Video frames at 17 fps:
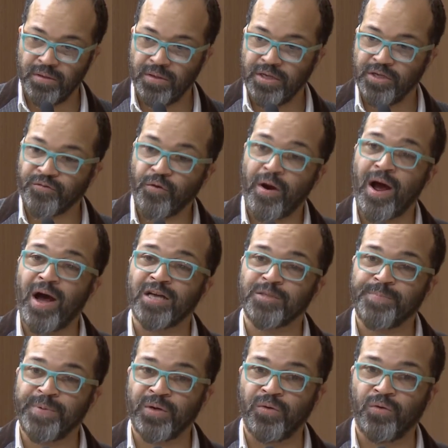This were a
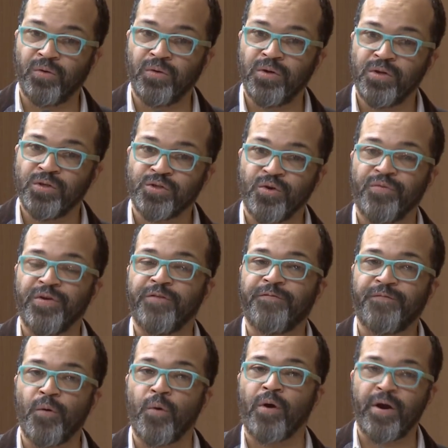hospital serving
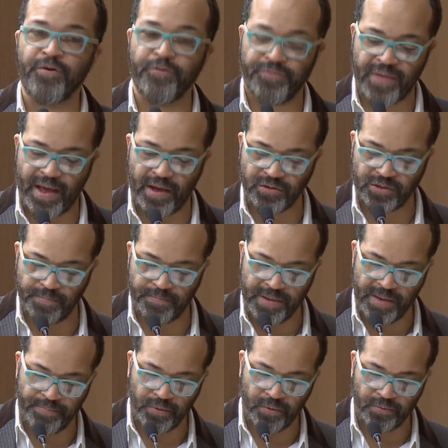400,000
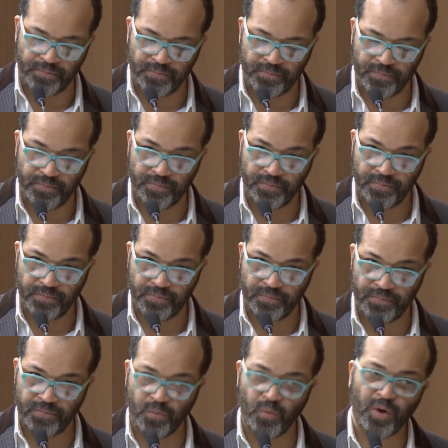people,
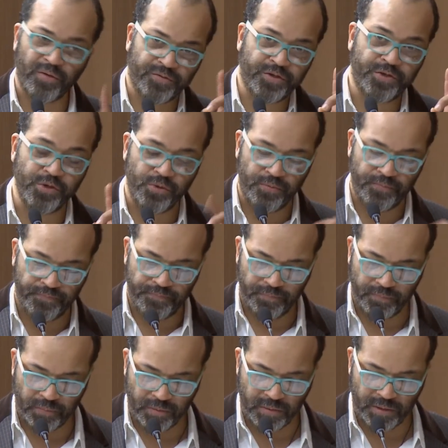one of 2
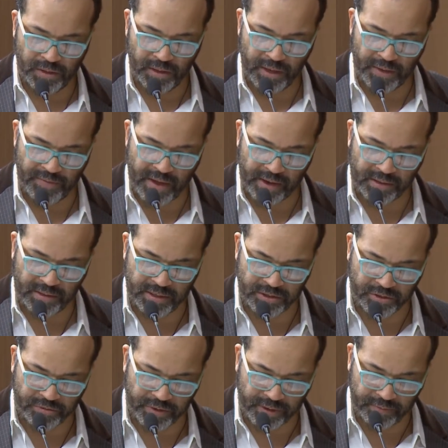in that
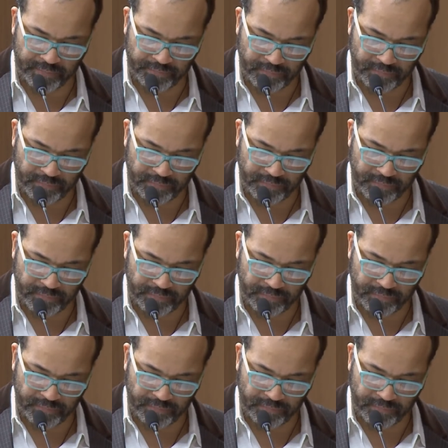district.